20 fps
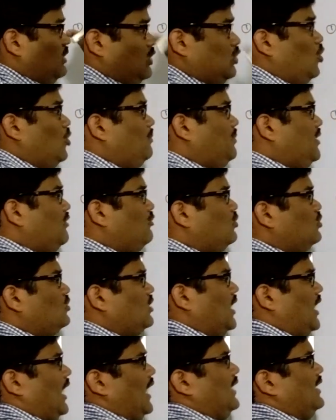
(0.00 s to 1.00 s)
low PO2
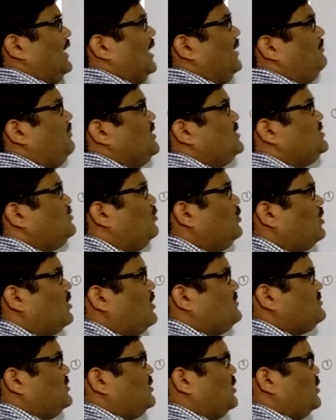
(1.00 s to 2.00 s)
and high PCO2
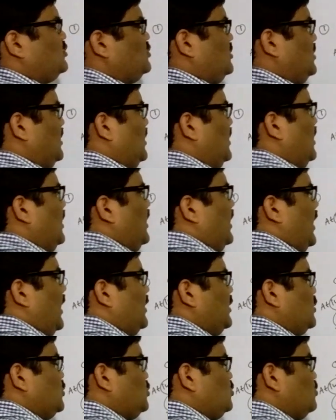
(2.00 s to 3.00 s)
concentration.
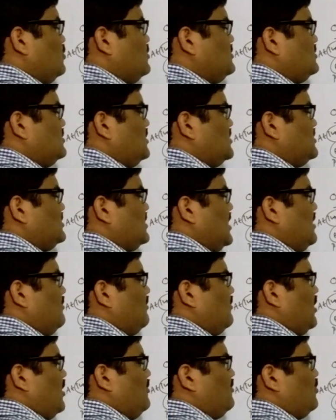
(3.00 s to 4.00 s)
At tissues, the
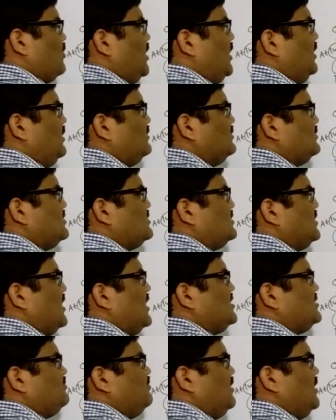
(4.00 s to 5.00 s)
same component,
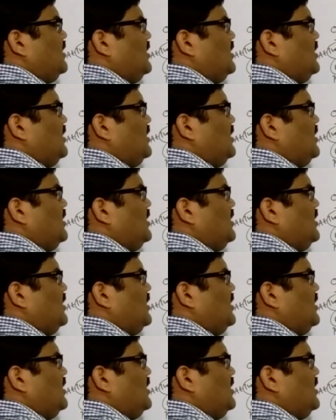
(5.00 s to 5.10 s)
say